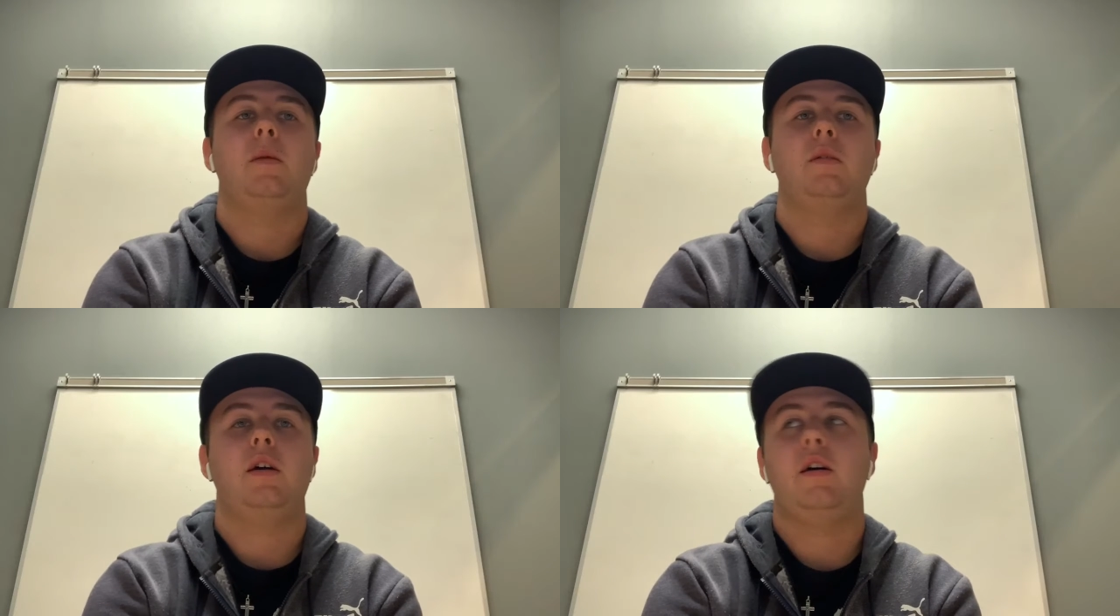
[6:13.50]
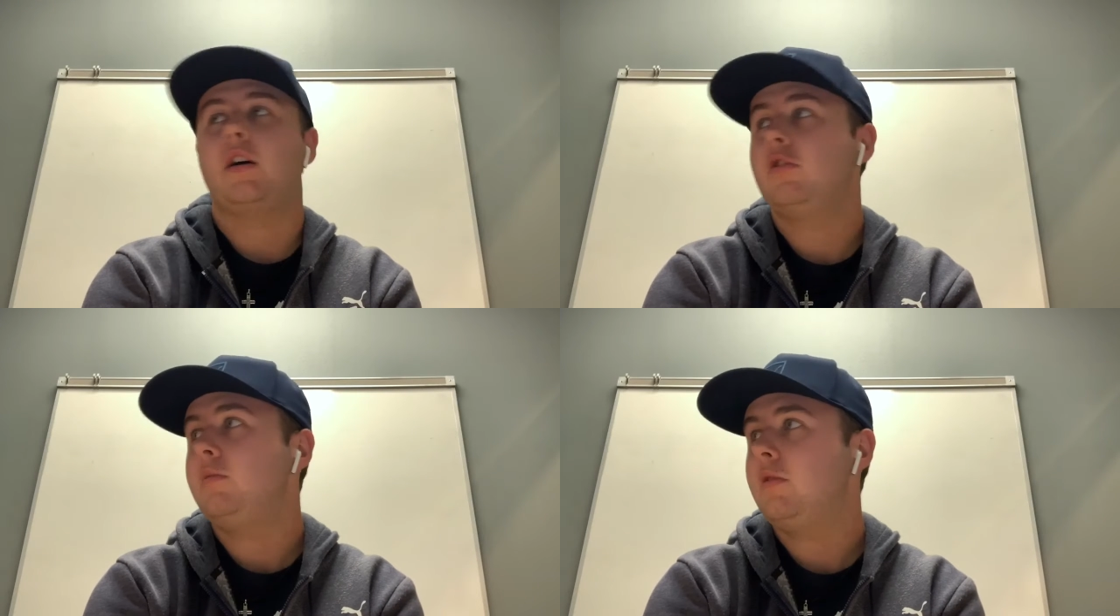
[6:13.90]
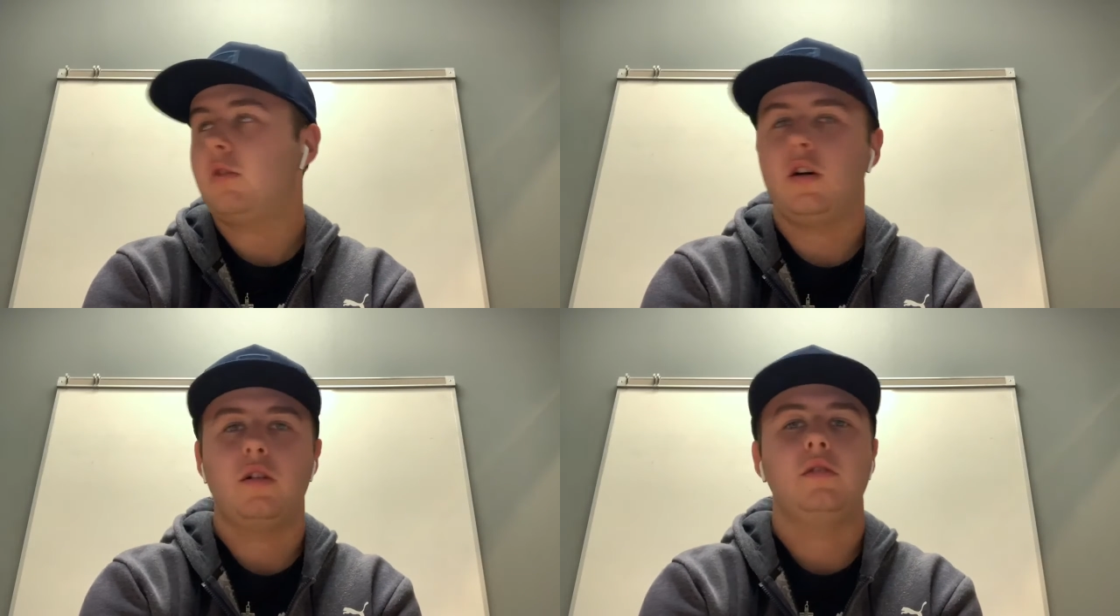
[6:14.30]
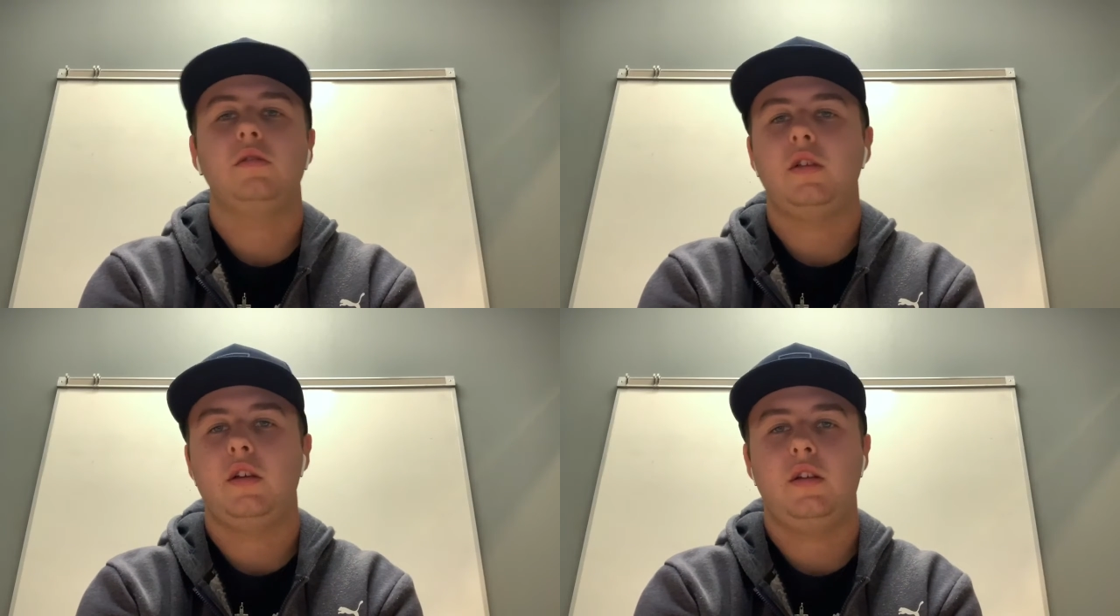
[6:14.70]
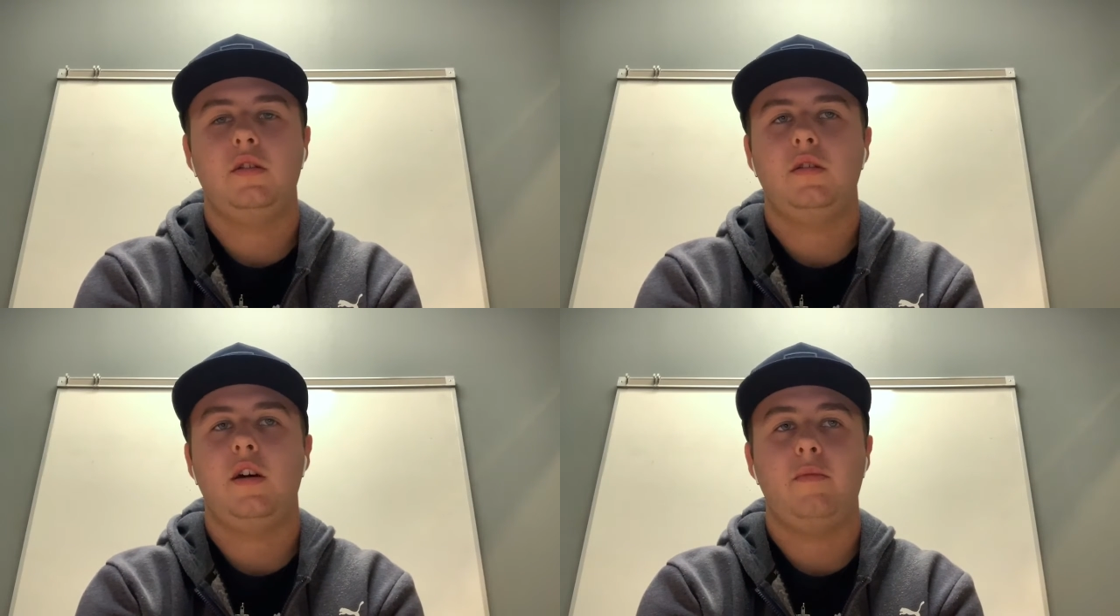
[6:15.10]
Now, I could be wrong,
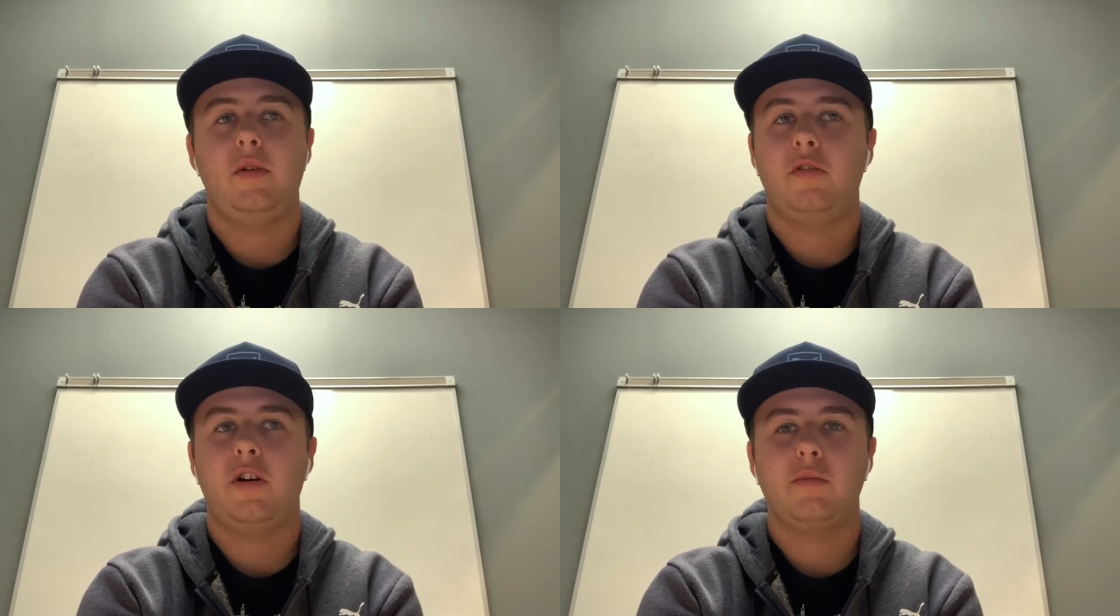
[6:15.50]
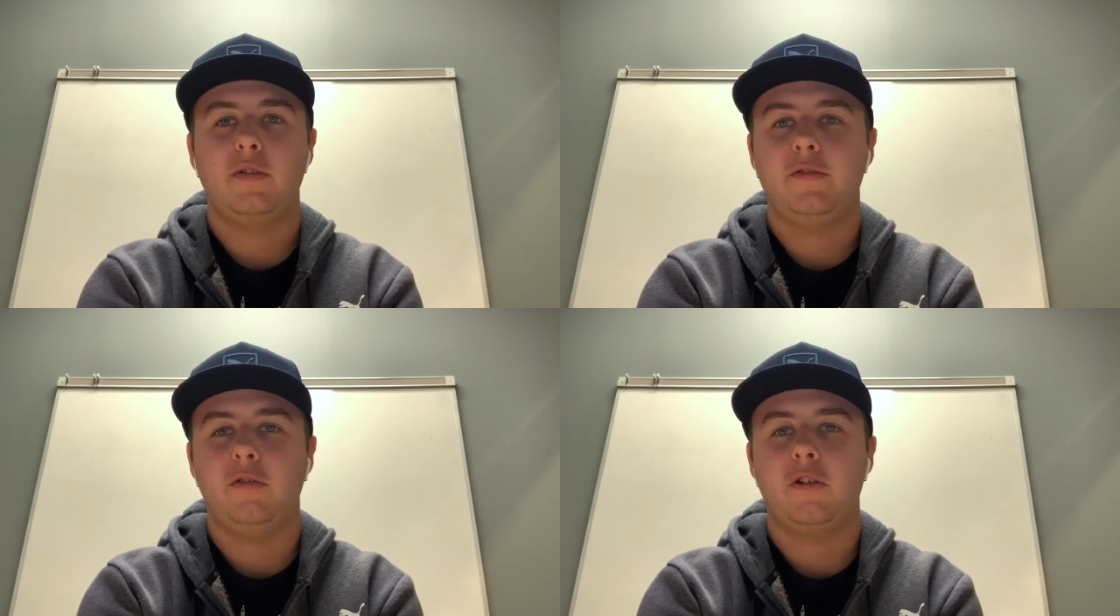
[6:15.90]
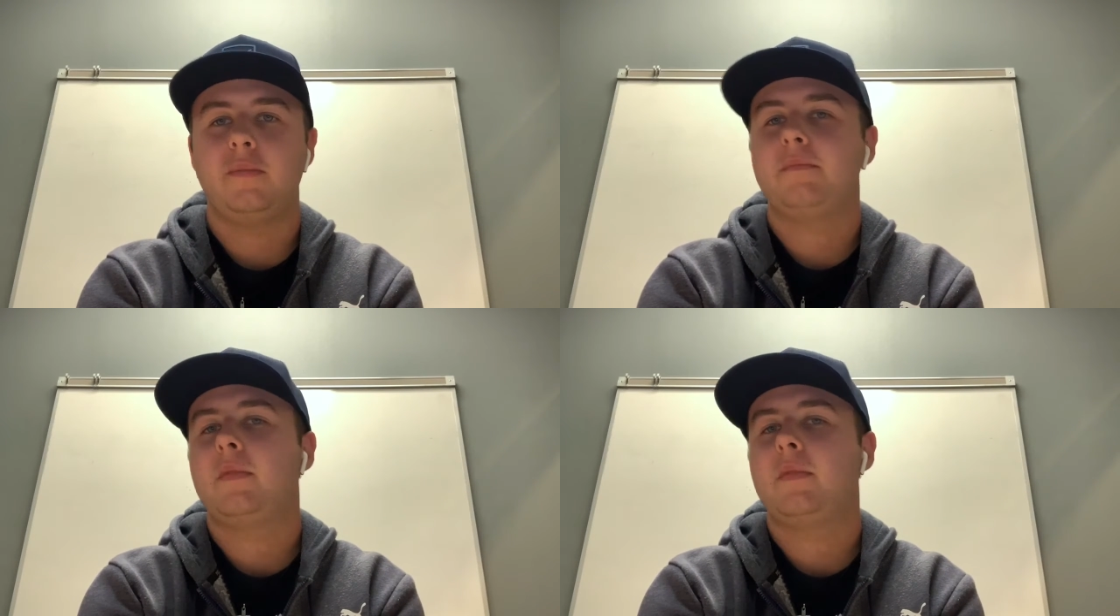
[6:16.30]
and I've been wrong before,